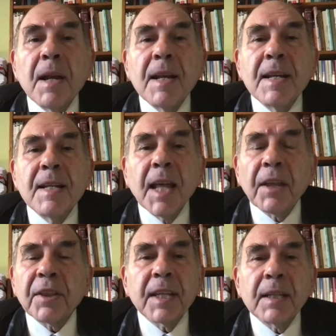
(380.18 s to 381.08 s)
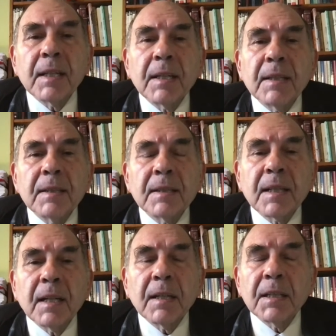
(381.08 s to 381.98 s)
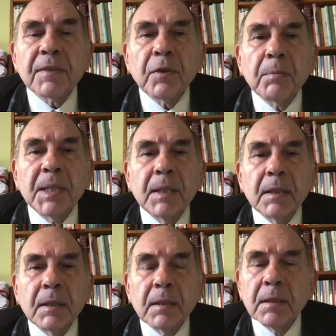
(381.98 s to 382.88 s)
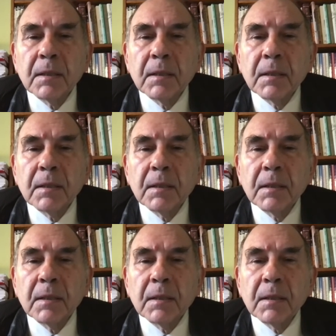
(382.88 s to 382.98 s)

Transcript: Nothing is forbidden.